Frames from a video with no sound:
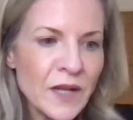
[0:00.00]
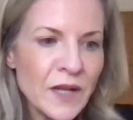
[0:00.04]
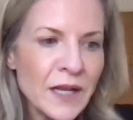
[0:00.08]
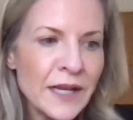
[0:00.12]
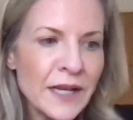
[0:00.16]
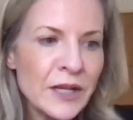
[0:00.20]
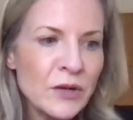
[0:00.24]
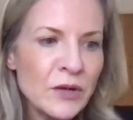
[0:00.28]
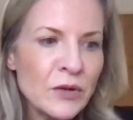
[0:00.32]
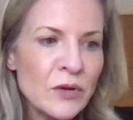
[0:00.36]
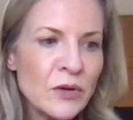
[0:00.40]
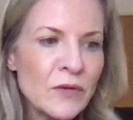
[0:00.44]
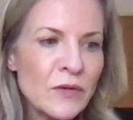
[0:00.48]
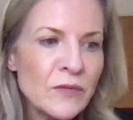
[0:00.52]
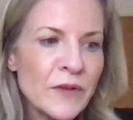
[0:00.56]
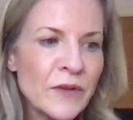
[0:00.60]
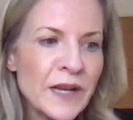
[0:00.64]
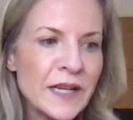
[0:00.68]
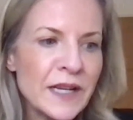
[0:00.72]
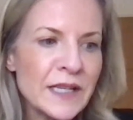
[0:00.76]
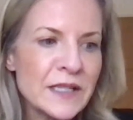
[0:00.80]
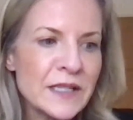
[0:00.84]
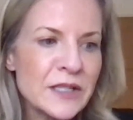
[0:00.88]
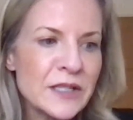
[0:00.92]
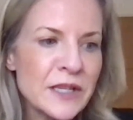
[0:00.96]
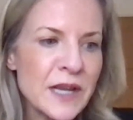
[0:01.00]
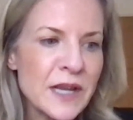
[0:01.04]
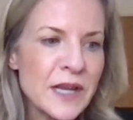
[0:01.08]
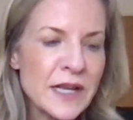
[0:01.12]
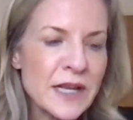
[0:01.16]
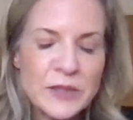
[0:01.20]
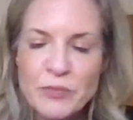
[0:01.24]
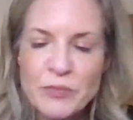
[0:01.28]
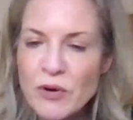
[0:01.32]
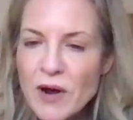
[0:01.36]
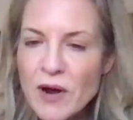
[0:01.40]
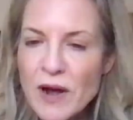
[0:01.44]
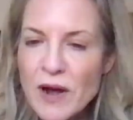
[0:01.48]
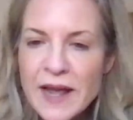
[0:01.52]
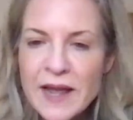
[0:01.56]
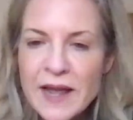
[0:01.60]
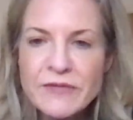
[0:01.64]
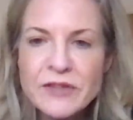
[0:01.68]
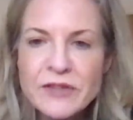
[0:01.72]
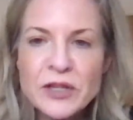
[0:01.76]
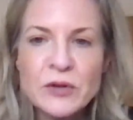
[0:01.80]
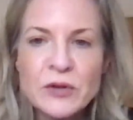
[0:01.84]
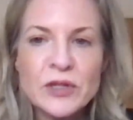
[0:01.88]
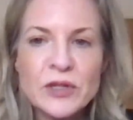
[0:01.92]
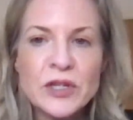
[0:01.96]
like you're feeling
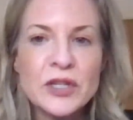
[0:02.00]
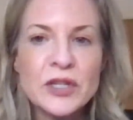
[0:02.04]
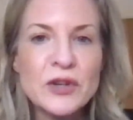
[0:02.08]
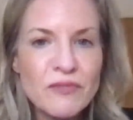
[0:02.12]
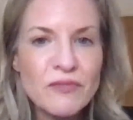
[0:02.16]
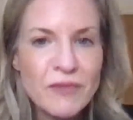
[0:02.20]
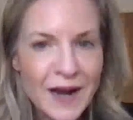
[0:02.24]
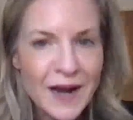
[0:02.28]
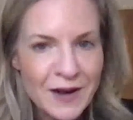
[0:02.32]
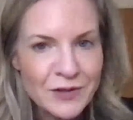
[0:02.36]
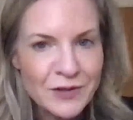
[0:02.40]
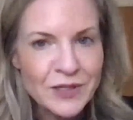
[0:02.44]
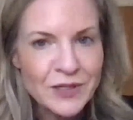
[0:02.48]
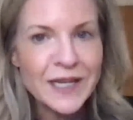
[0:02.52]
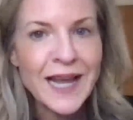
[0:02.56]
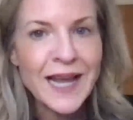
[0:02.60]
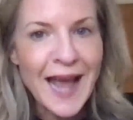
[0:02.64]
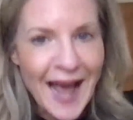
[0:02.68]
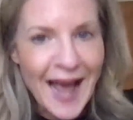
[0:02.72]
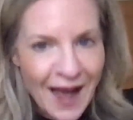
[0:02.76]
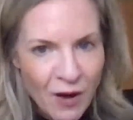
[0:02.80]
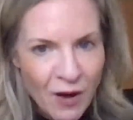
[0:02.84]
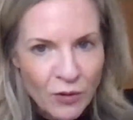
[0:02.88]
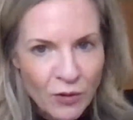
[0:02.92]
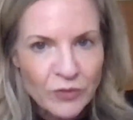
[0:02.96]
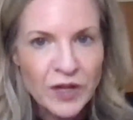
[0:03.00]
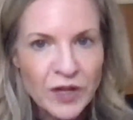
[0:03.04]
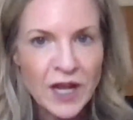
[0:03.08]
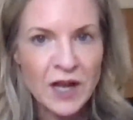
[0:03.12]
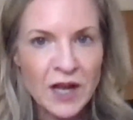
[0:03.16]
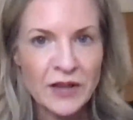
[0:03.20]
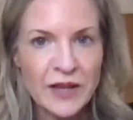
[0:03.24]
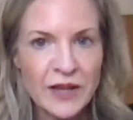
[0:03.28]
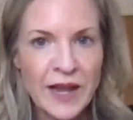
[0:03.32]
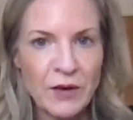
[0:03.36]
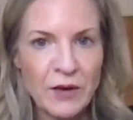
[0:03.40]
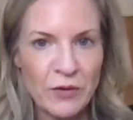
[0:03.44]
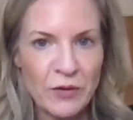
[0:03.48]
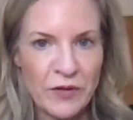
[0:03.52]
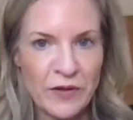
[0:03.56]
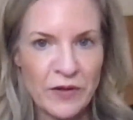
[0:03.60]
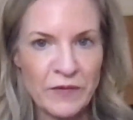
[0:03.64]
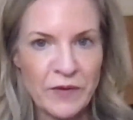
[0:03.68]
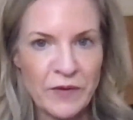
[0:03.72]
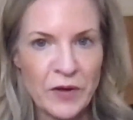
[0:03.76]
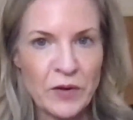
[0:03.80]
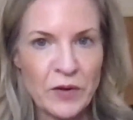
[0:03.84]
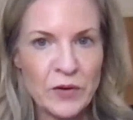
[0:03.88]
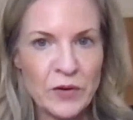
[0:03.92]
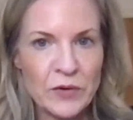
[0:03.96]
deprived, you're just crowding out the unhealthy
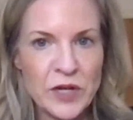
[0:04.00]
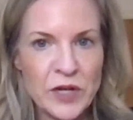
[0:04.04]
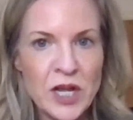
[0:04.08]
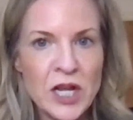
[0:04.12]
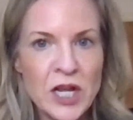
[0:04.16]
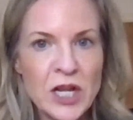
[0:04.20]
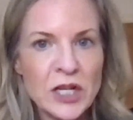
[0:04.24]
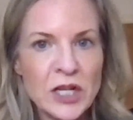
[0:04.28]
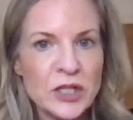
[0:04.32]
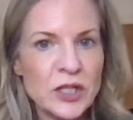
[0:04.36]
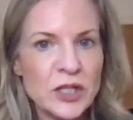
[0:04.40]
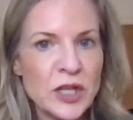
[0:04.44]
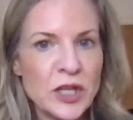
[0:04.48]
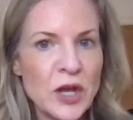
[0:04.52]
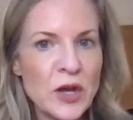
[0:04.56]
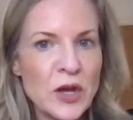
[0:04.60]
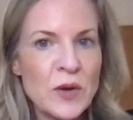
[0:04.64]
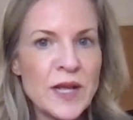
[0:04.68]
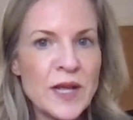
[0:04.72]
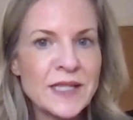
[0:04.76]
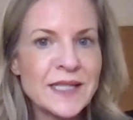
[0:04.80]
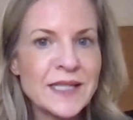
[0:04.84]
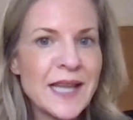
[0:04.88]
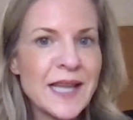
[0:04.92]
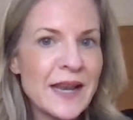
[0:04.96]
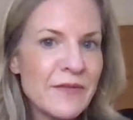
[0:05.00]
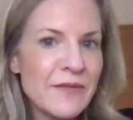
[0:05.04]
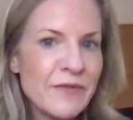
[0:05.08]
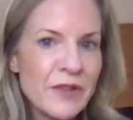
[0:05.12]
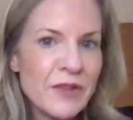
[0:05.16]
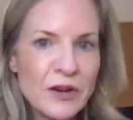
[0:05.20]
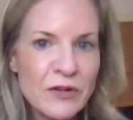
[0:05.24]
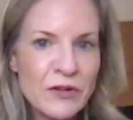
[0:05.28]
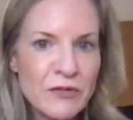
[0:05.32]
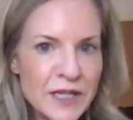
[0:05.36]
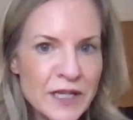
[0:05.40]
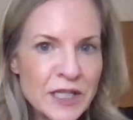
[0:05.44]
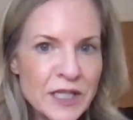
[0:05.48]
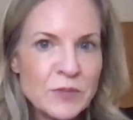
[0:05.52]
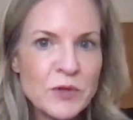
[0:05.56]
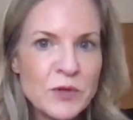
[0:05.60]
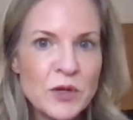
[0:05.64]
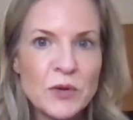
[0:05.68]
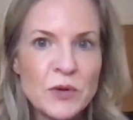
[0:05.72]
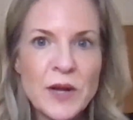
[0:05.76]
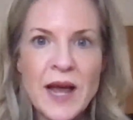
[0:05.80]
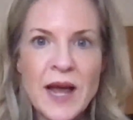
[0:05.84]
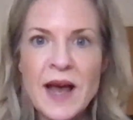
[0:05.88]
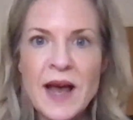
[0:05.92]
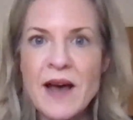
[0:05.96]
food. So instead of the crisp,
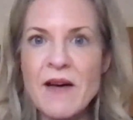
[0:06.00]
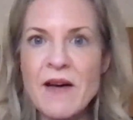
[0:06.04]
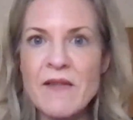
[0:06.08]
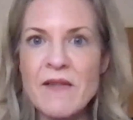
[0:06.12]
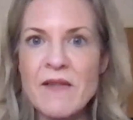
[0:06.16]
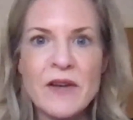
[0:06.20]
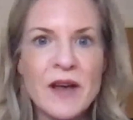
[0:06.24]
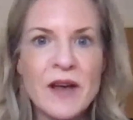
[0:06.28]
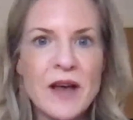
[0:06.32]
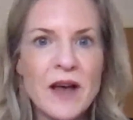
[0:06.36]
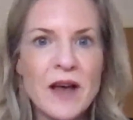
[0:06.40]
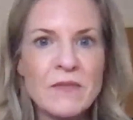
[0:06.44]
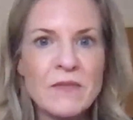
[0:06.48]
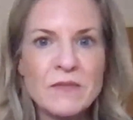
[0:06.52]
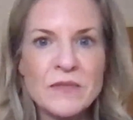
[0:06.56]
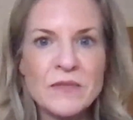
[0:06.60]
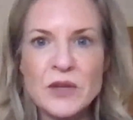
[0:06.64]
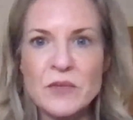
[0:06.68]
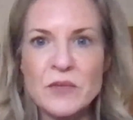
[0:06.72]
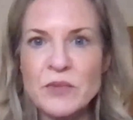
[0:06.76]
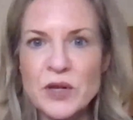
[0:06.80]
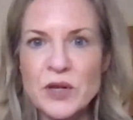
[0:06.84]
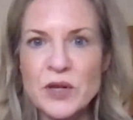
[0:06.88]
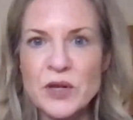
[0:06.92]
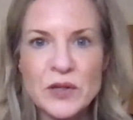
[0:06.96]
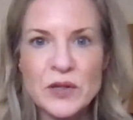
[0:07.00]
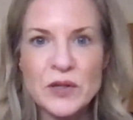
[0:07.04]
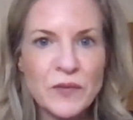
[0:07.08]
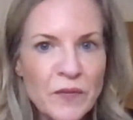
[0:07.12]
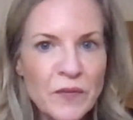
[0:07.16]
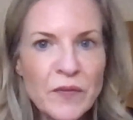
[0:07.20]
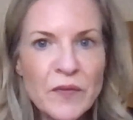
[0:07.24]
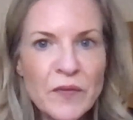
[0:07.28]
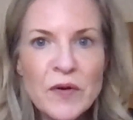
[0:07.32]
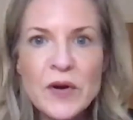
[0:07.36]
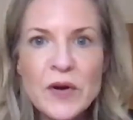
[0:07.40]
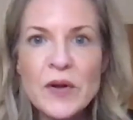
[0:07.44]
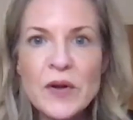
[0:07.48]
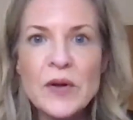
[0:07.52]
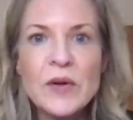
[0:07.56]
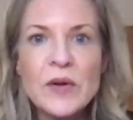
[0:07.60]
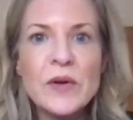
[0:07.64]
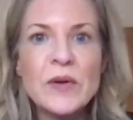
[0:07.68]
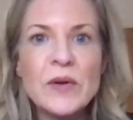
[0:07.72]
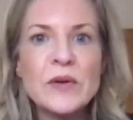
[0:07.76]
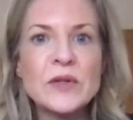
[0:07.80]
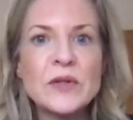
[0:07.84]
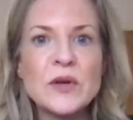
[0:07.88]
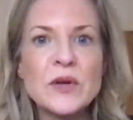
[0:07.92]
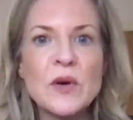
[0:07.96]
you'd have some beautiful
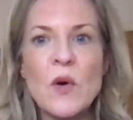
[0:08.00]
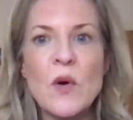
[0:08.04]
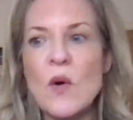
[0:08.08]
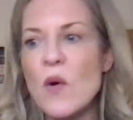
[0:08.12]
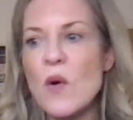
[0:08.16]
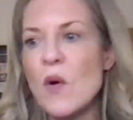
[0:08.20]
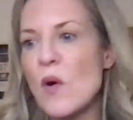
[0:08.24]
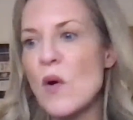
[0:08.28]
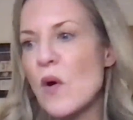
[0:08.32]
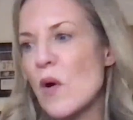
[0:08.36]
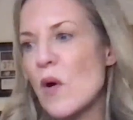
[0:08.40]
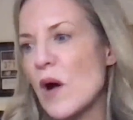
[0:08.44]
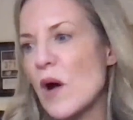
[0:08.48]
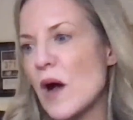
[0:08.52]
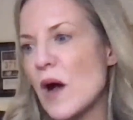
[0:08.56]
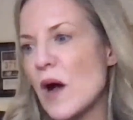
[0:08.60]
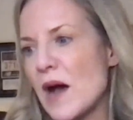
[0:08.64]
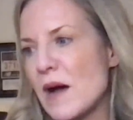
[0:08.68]
fruit or